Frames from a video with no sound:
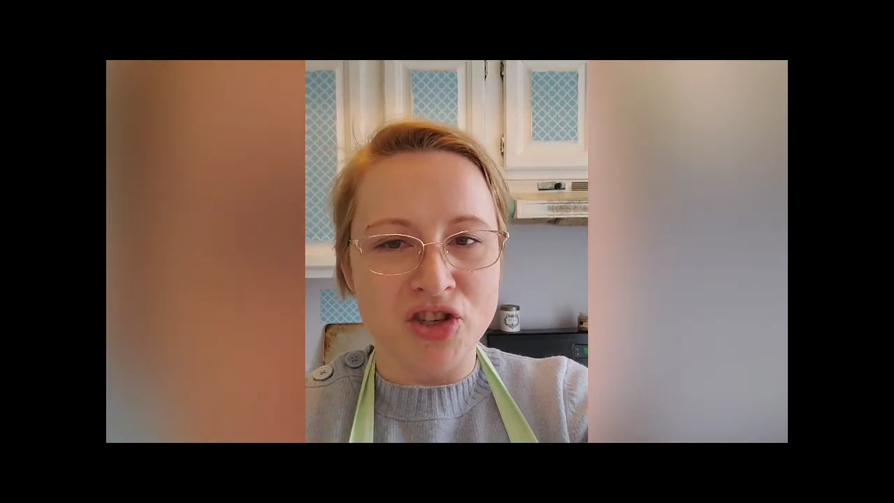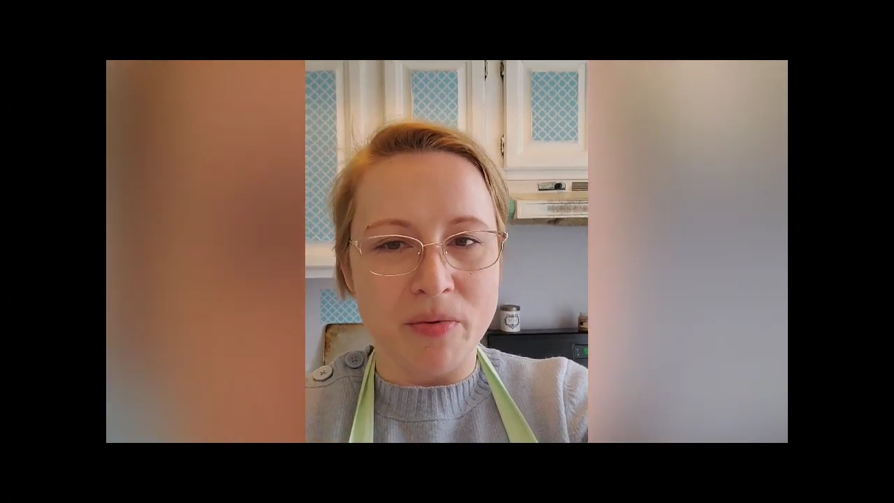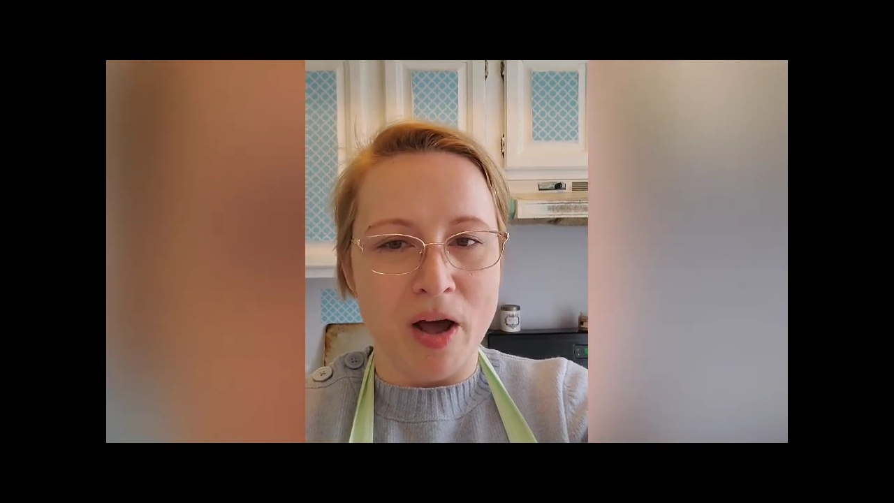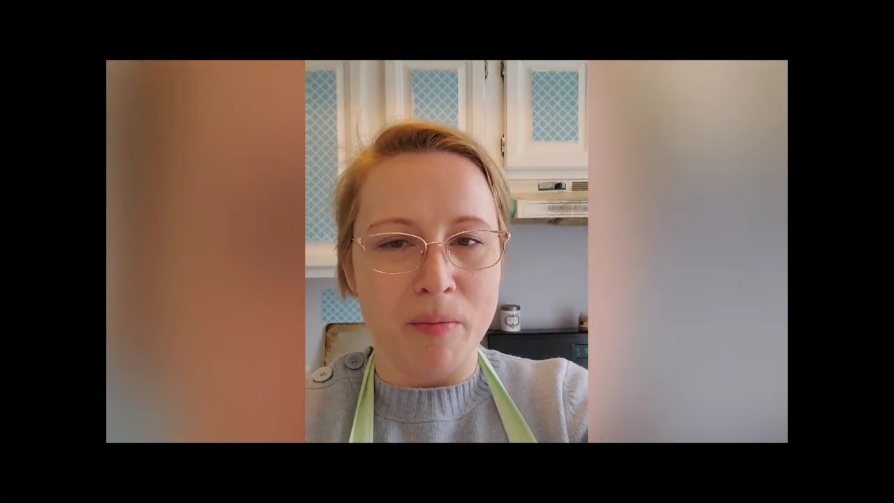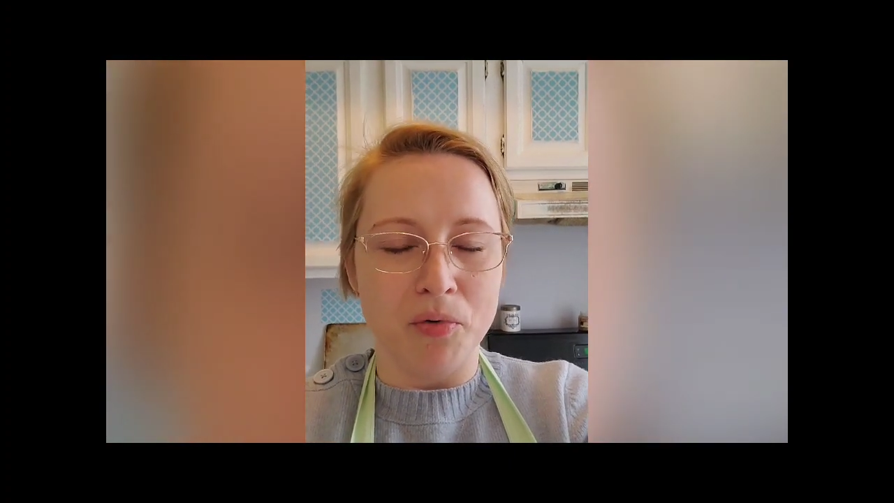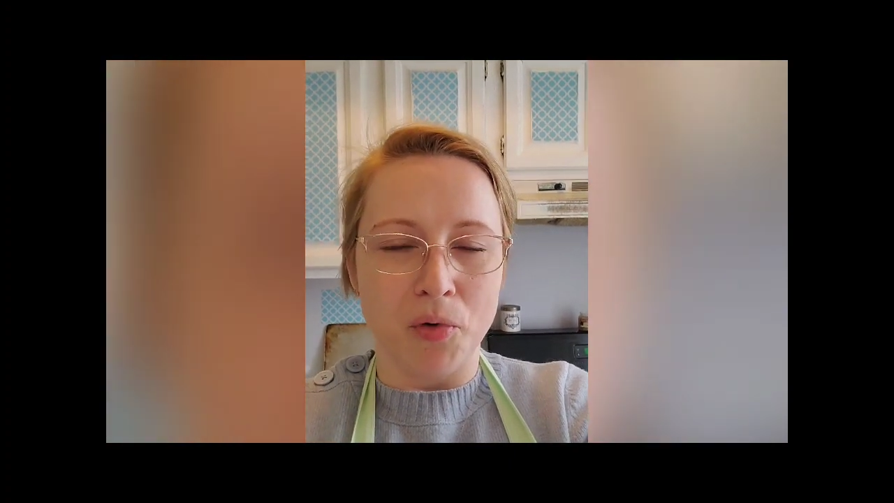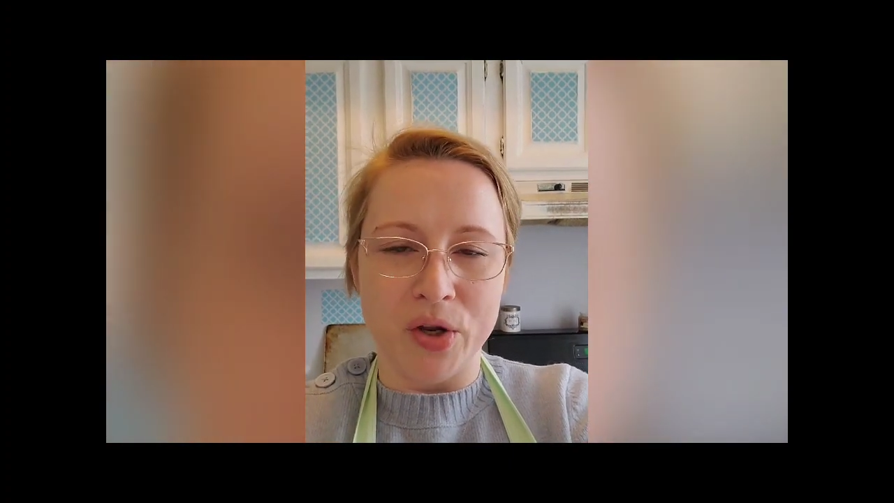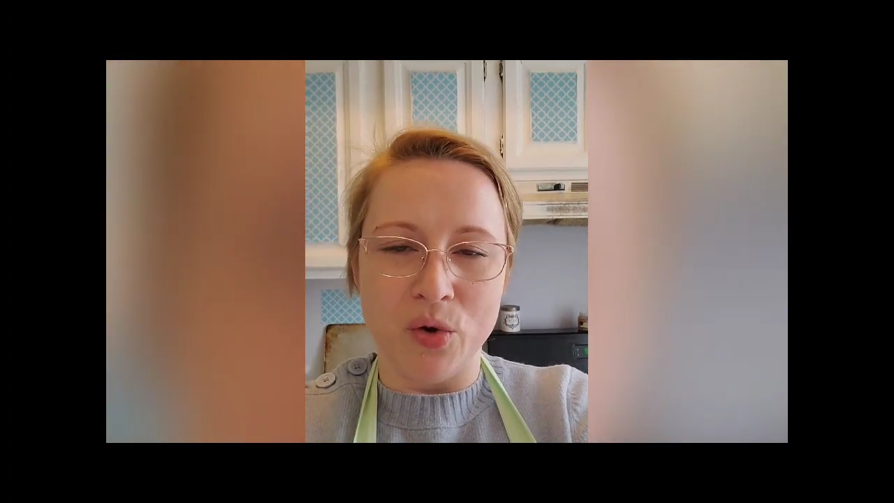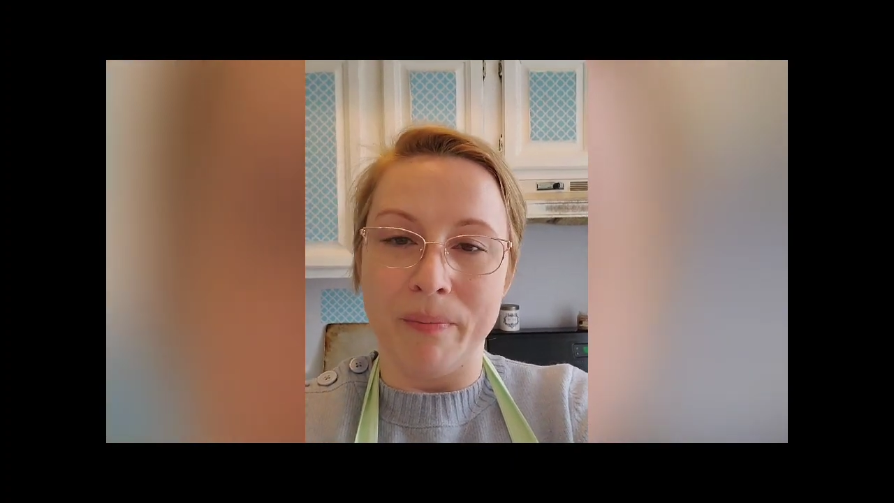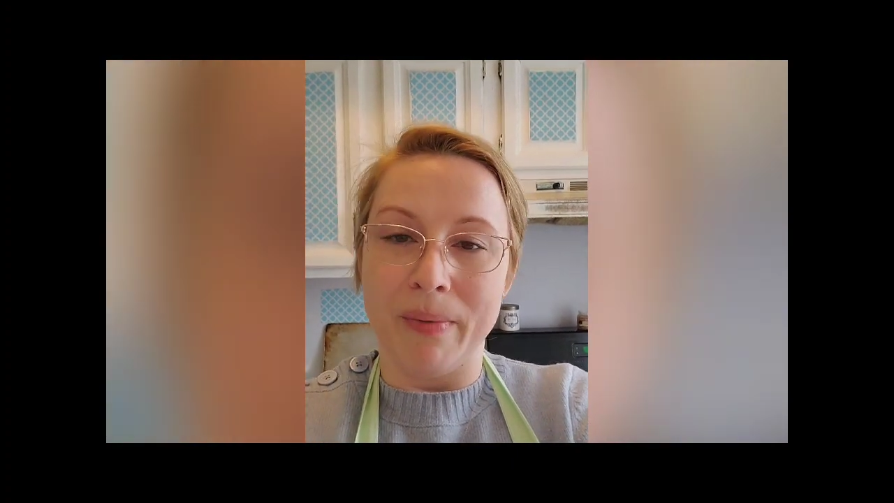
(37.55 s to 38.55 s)
them up before
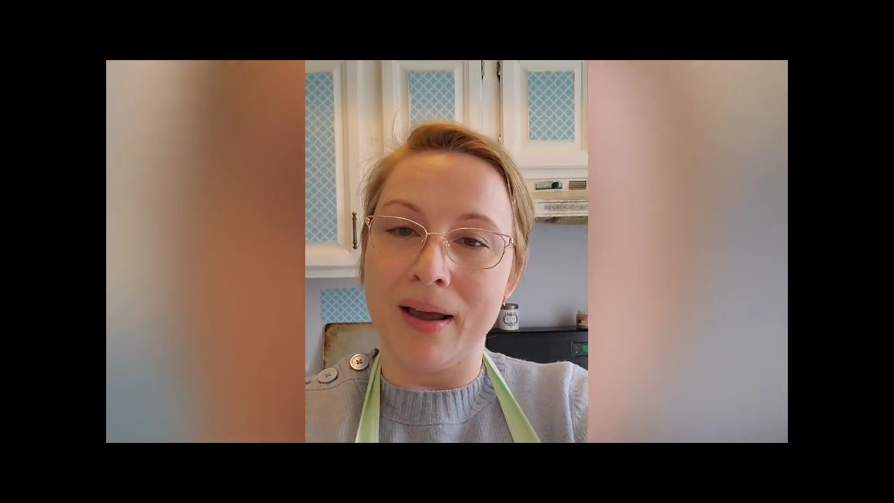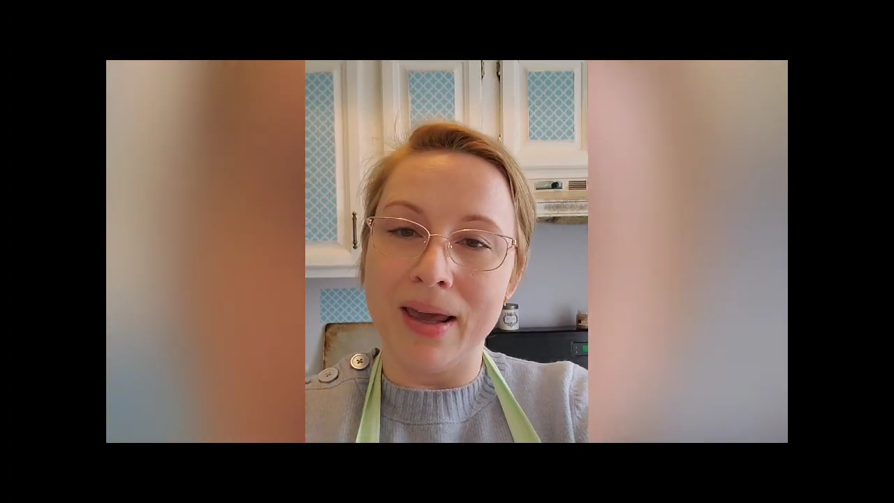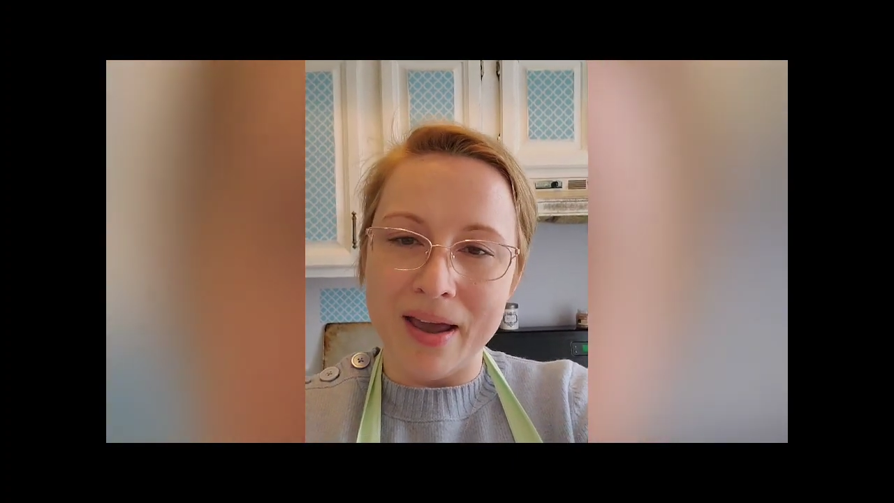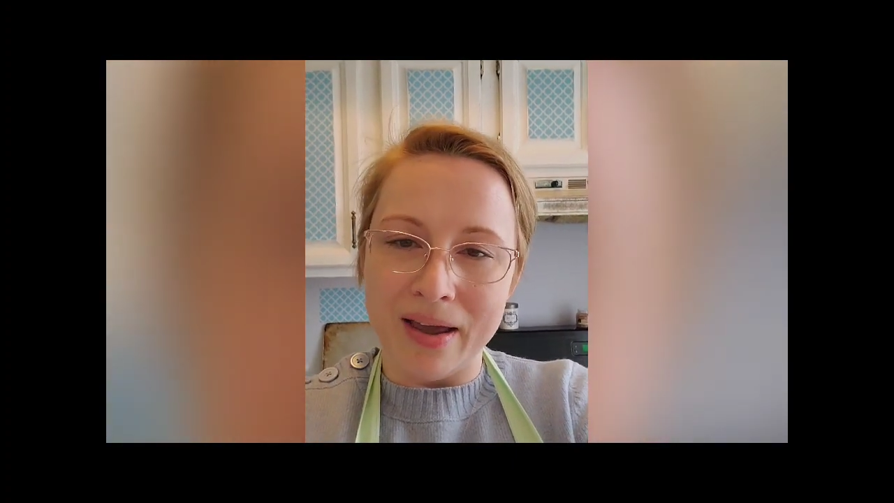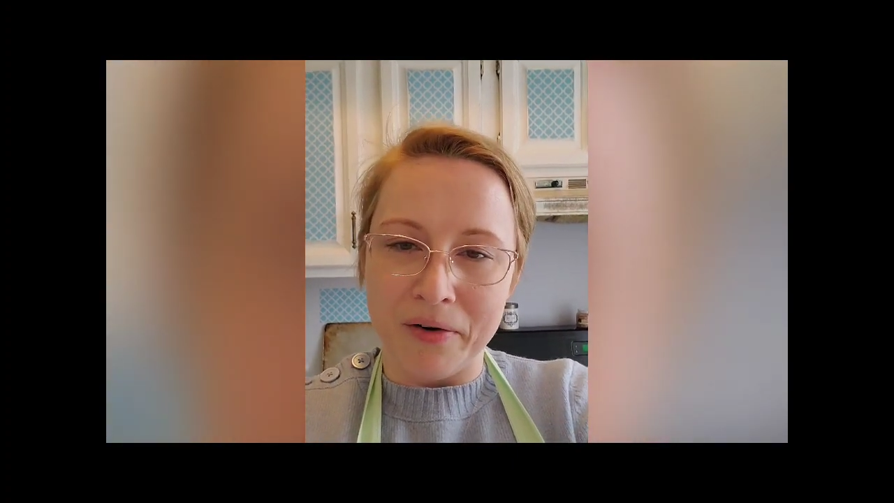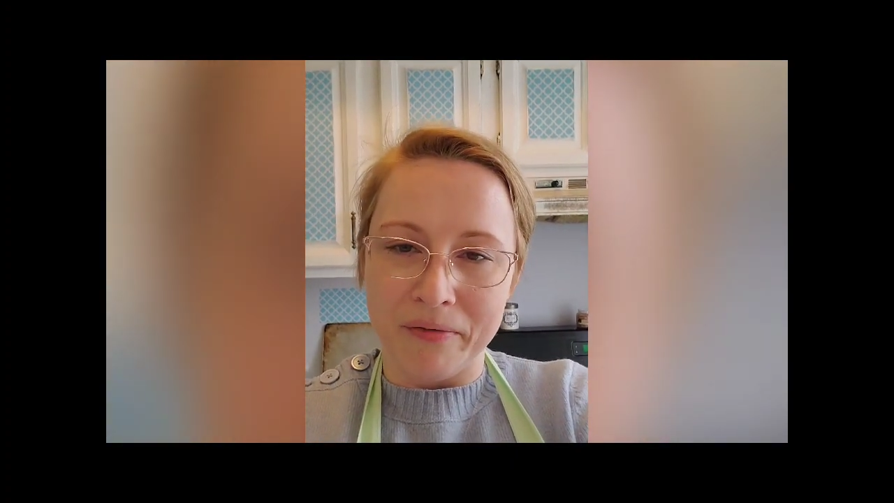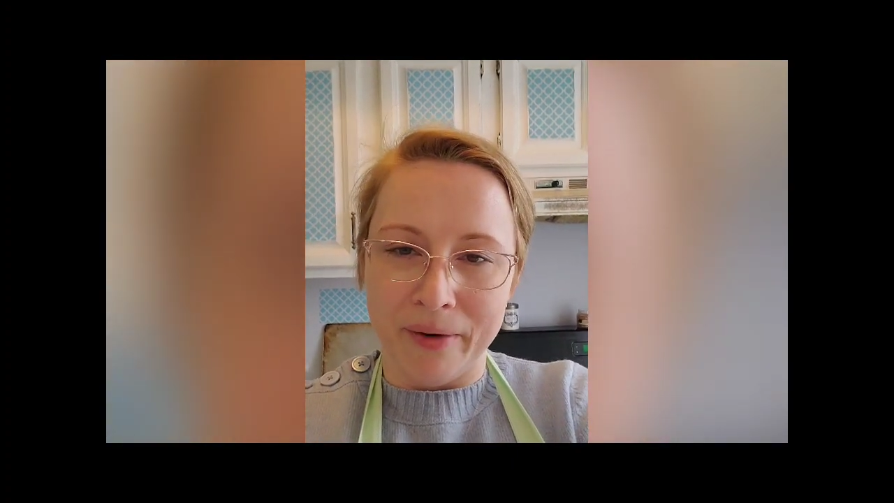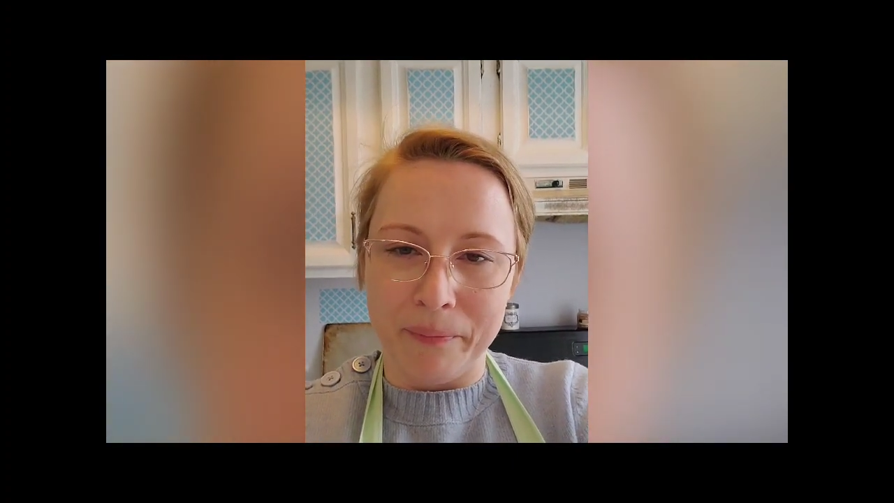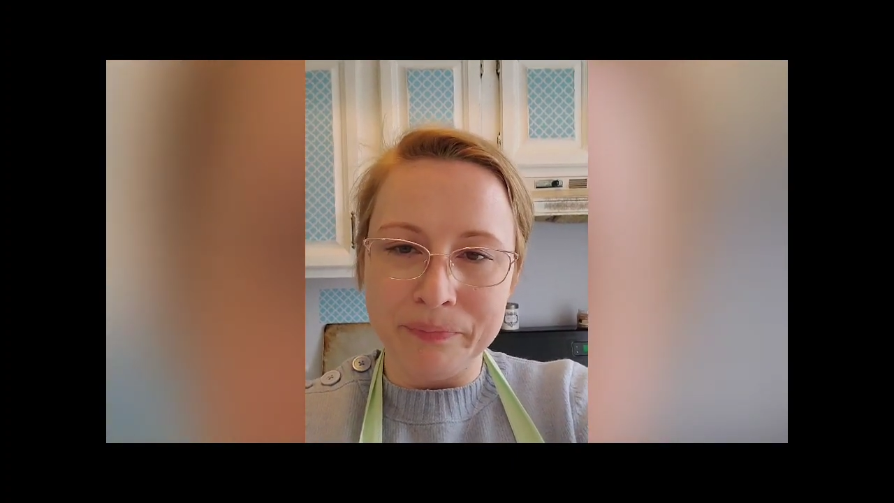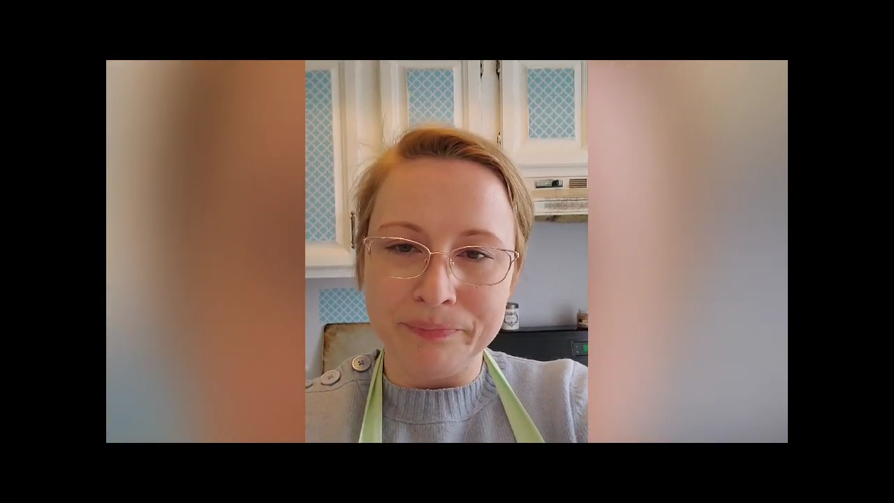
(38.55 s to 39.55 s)
you could make a cake out of
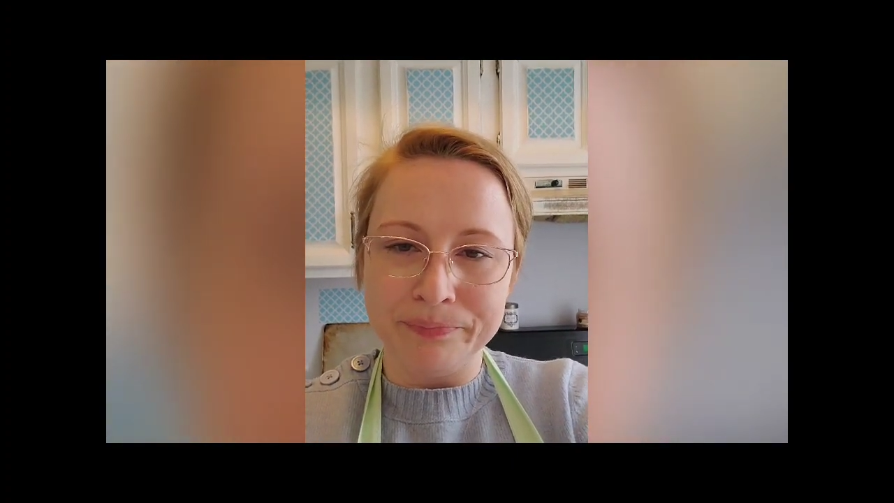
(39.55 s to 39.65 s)
them.